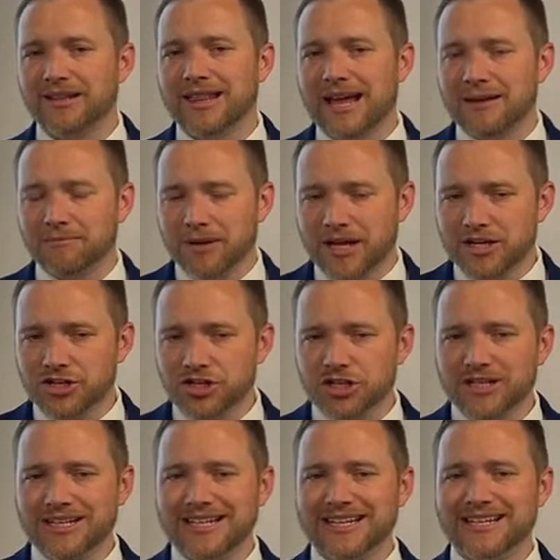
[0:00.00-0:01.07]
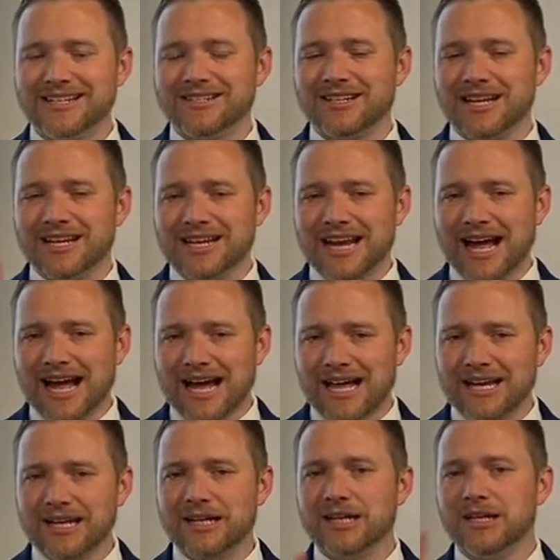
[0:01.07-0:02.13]
that pension is
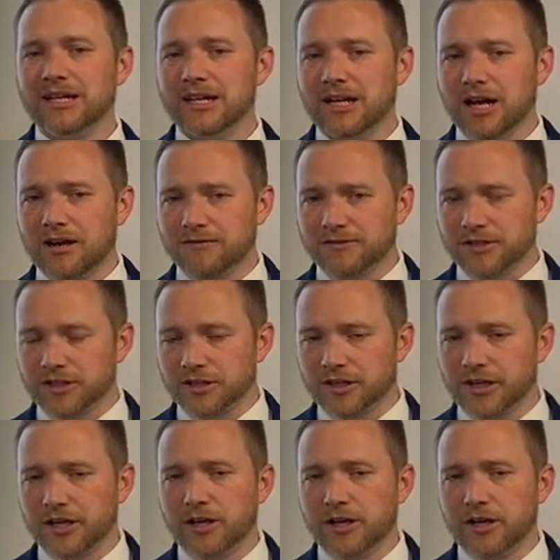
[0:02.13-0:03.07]
non-covered.